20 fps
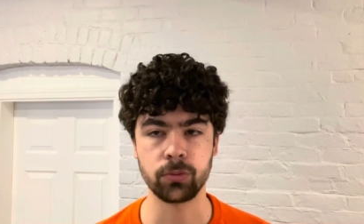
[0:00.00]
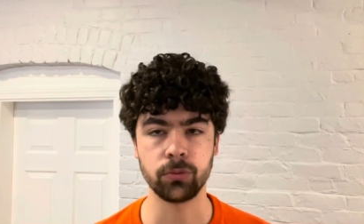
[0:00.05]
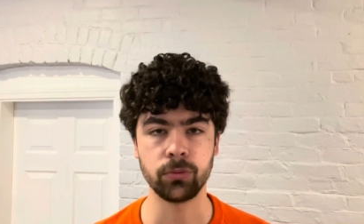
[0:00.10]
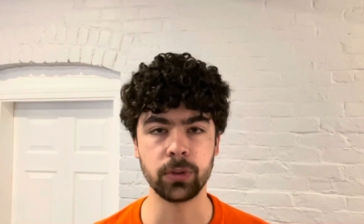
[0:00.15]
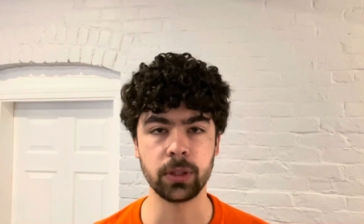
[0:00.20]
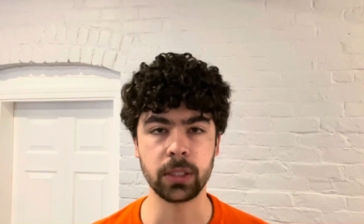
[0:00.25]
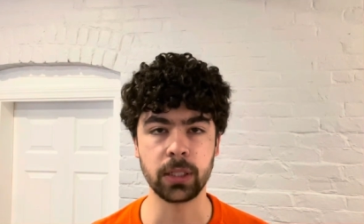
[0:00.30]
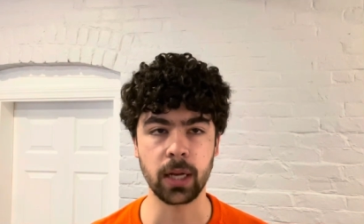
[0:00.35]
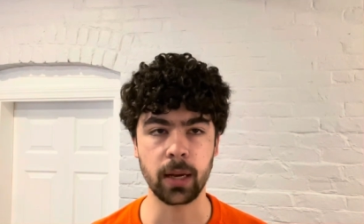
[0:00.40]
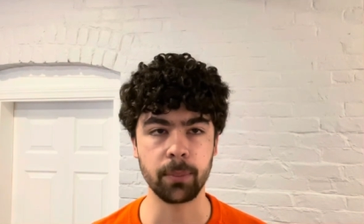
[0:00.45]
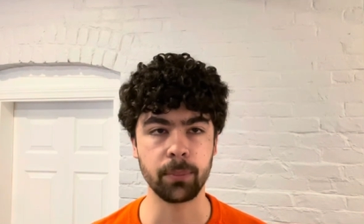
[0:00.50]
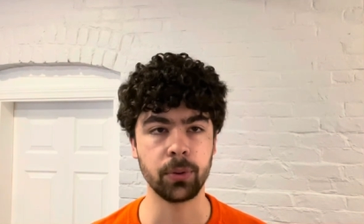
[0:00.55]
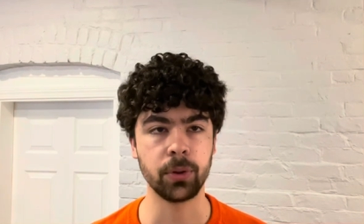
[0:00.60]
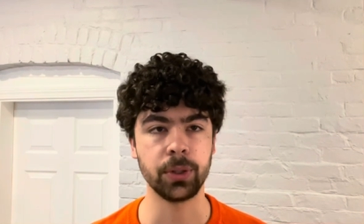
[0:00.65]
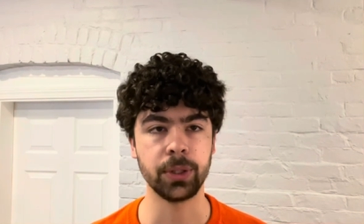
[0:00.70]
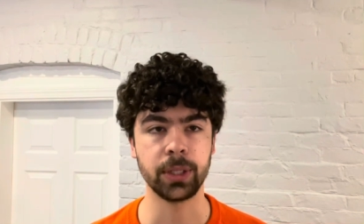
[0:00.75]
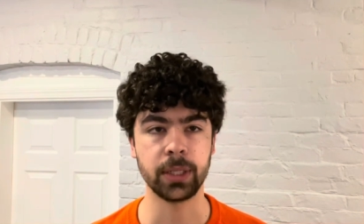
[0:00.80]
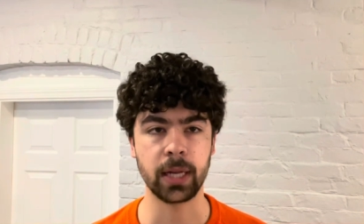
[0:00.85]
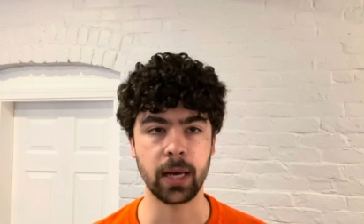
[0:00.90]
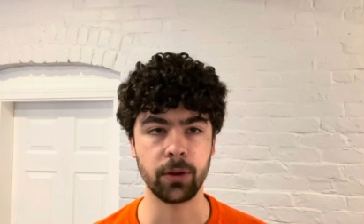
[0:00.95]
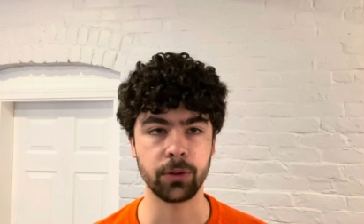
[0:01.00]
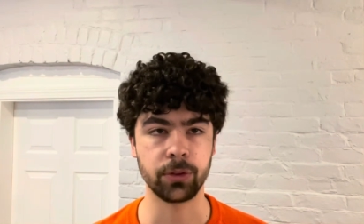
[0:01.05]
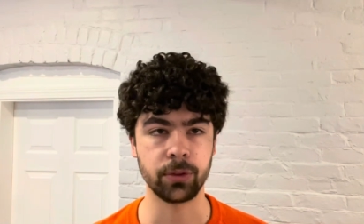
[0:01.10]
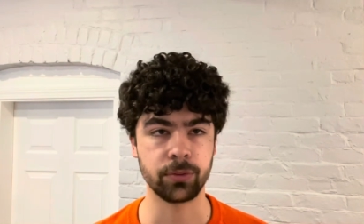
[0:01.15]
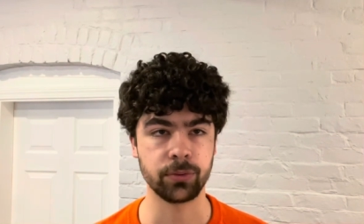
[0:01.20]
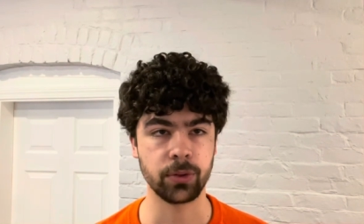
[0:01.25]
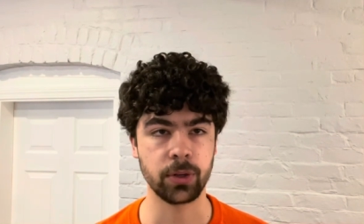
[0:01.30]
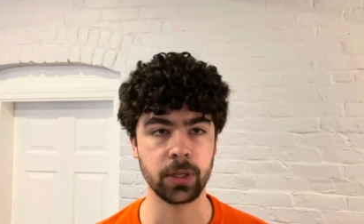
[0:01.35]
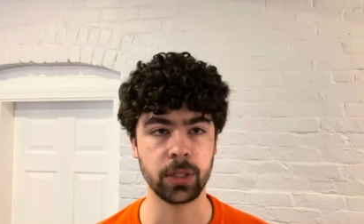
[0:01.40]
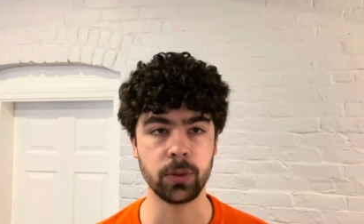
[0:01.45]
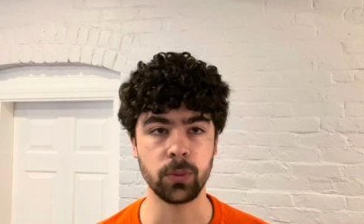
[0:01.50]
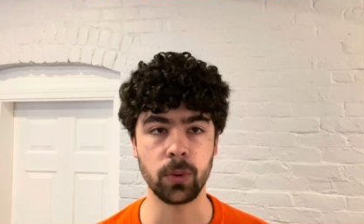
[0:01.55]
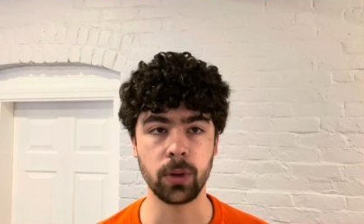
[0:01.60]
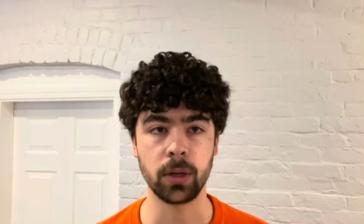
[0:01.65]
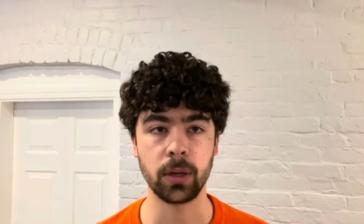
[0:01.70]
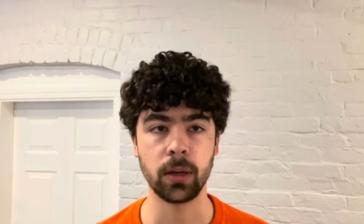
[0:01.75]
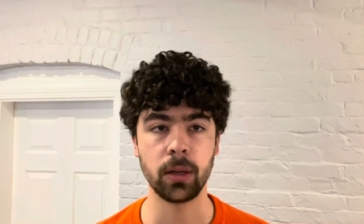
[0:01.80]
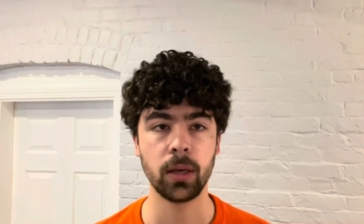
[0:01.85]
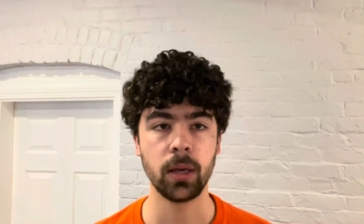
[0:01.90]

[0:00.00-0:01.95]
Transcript: really not putting it out there for anyone.